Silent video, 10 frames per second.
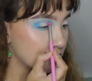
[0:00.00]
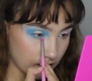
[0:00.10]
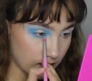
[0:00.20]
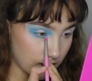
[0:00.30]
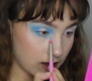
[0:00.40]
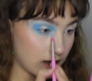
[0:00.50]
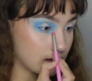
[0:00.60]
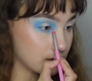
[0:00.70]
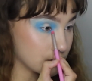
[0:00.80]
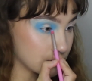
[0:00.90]
And
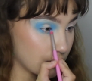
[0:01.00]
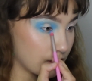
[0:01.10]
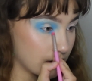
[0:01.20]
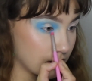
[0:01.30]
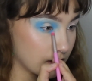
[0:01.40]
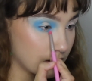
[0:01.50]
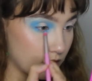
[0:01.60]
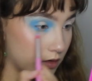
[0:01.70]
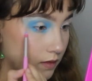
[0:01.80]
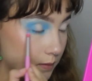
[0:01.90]
again, just going
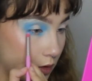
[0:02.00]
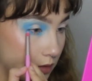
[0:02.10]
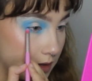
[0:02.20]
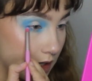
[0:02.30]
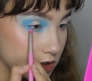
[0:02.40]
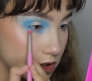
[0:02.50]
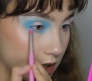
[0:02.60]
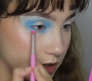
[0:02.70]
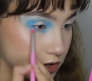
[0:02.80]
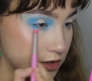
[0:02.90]
on the bottom lash
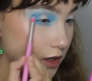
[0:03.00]
line just